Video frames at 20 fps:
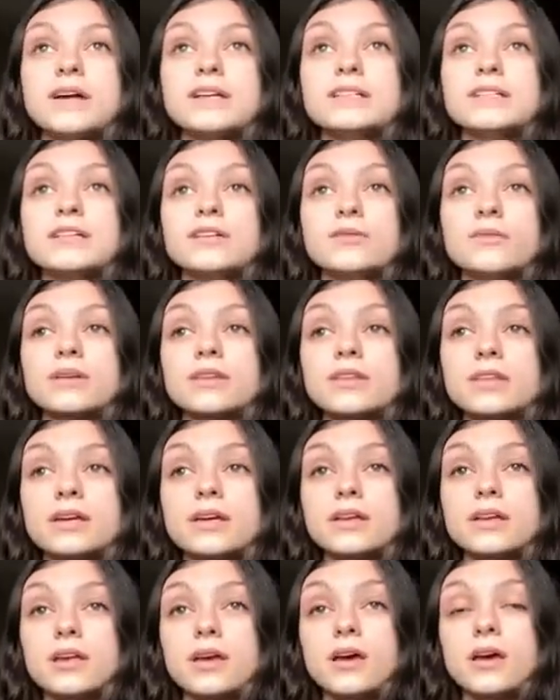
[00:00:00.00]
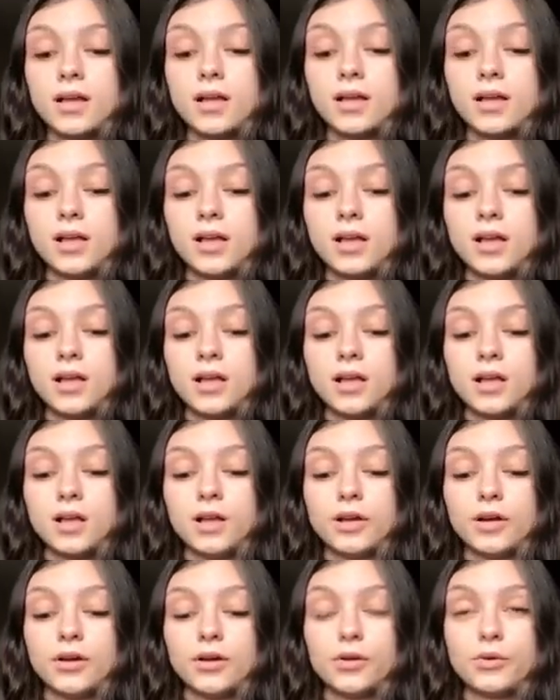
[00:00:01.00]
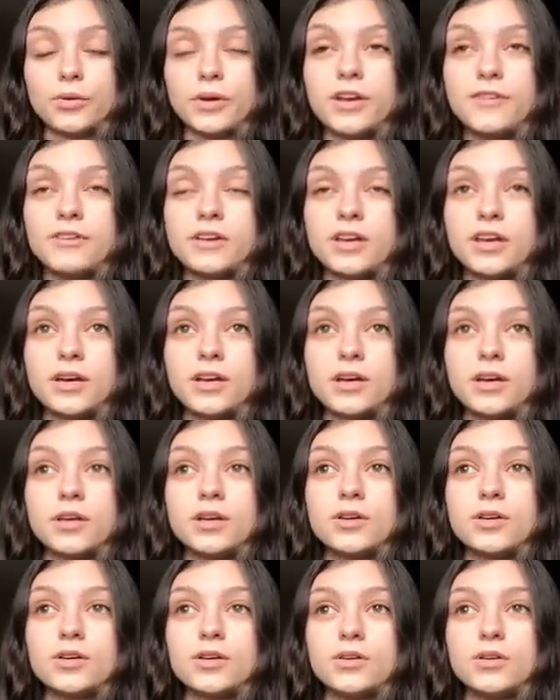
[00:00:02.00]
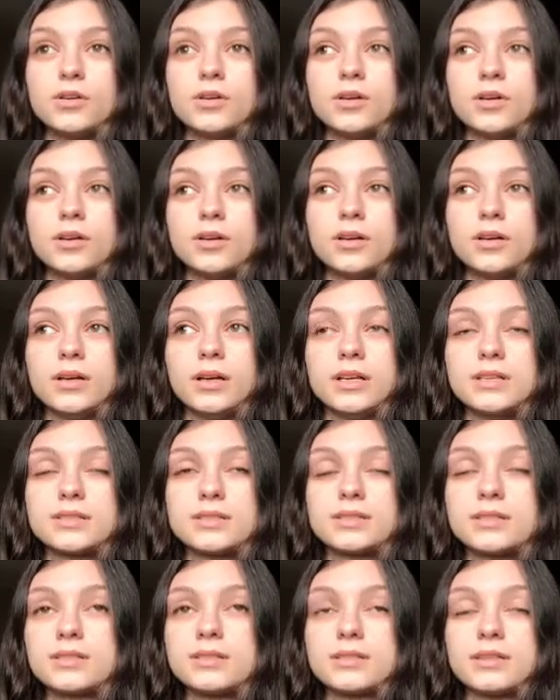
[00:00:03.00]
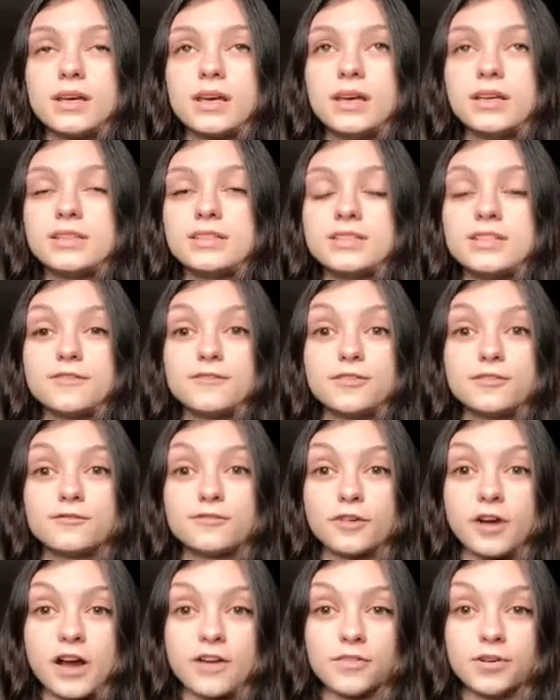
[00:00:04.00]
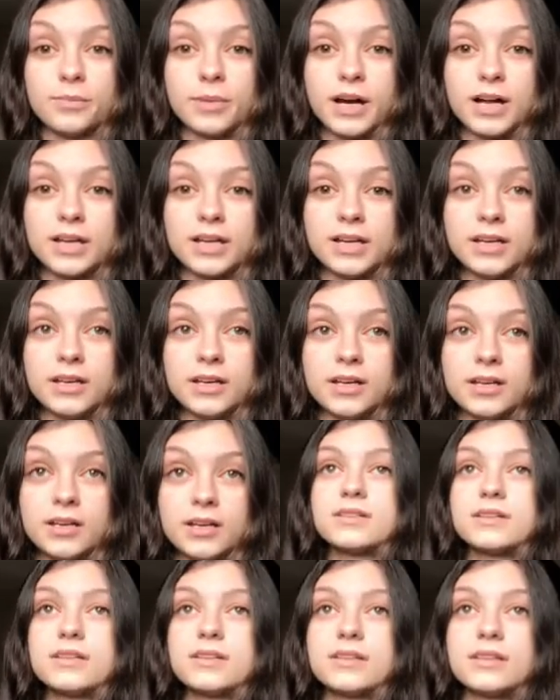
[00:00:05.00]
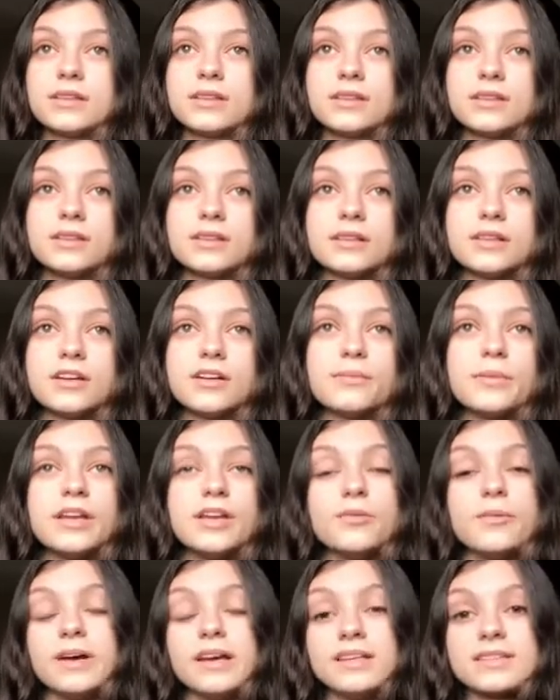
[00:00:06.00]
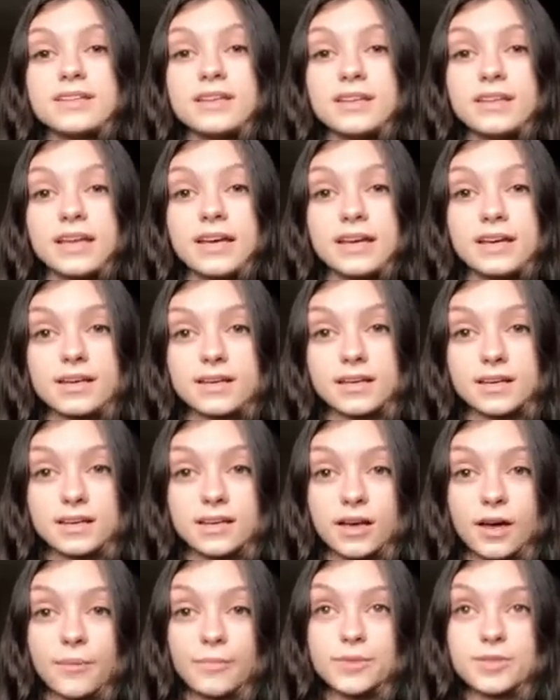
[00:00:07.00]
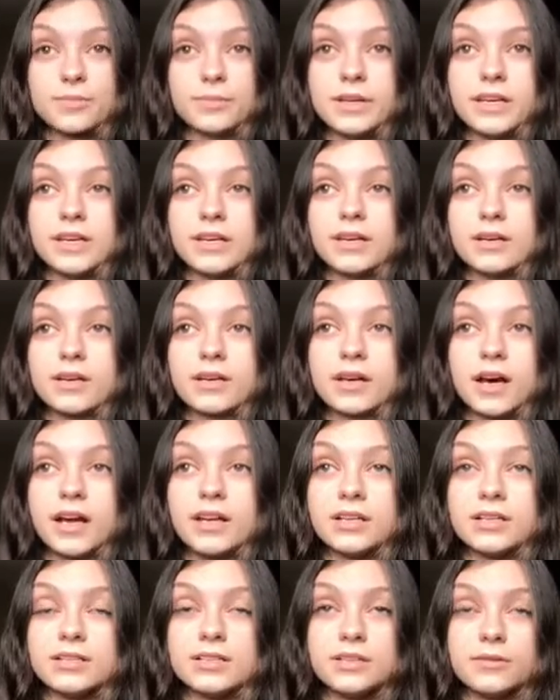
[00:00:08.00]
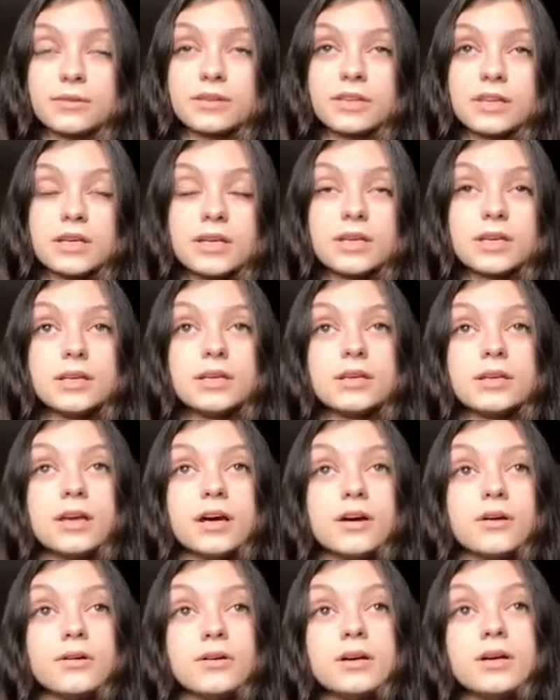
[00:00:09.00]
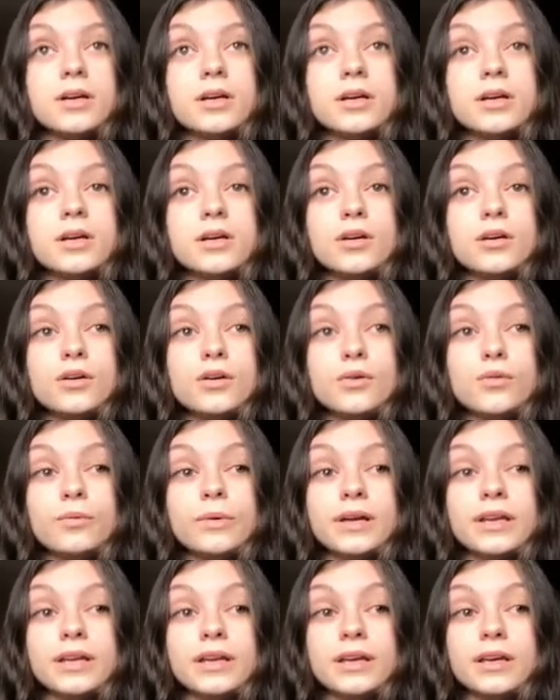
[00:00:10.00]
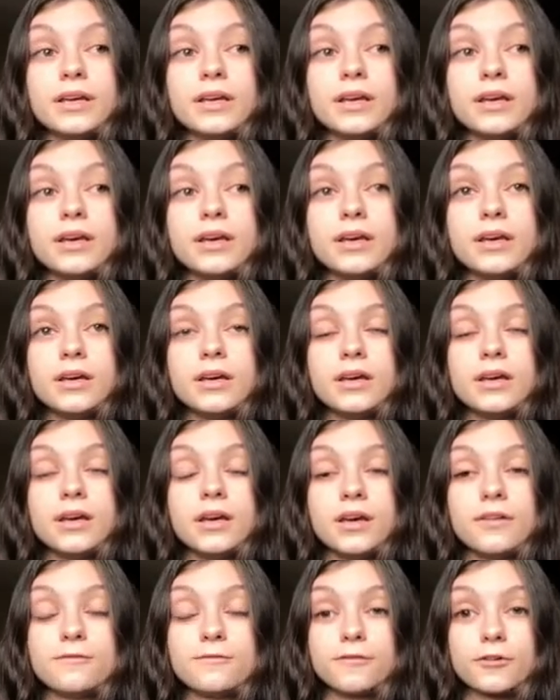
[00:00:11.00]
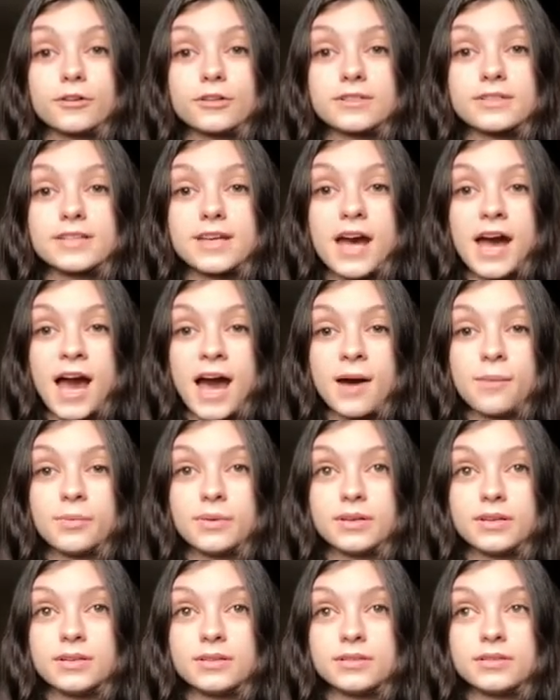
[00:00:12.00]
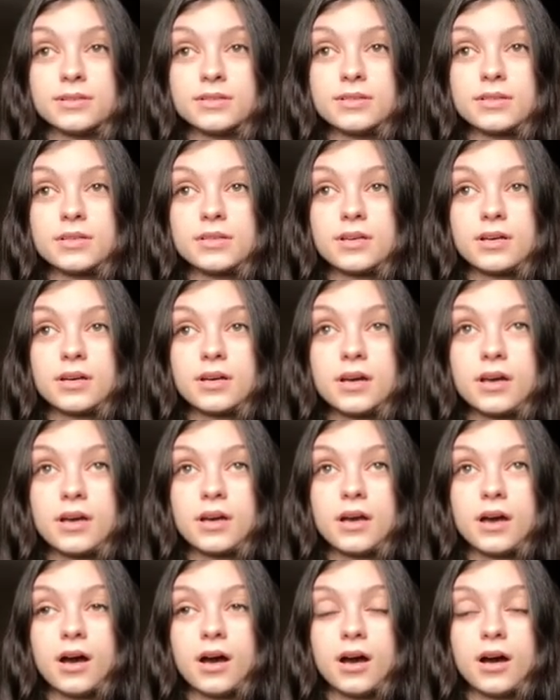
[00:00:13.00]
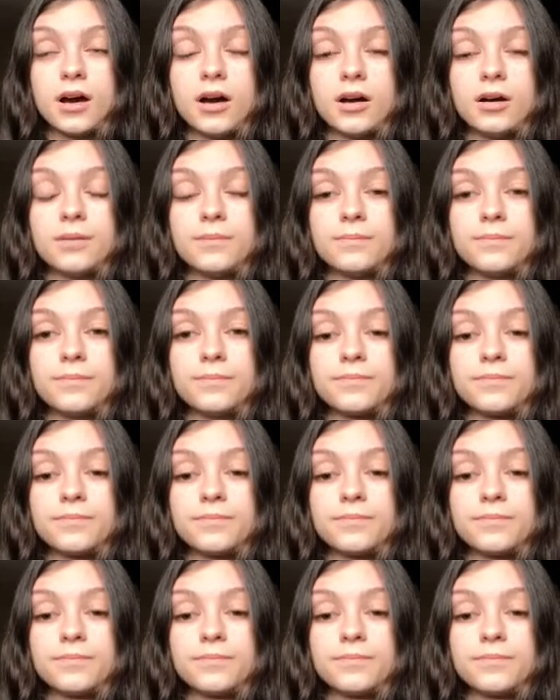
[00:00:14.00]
I deal with it? Grieving, it's different for everybody. There are many ways that, like, helped me kind of deal with it. Now, when it first happened, I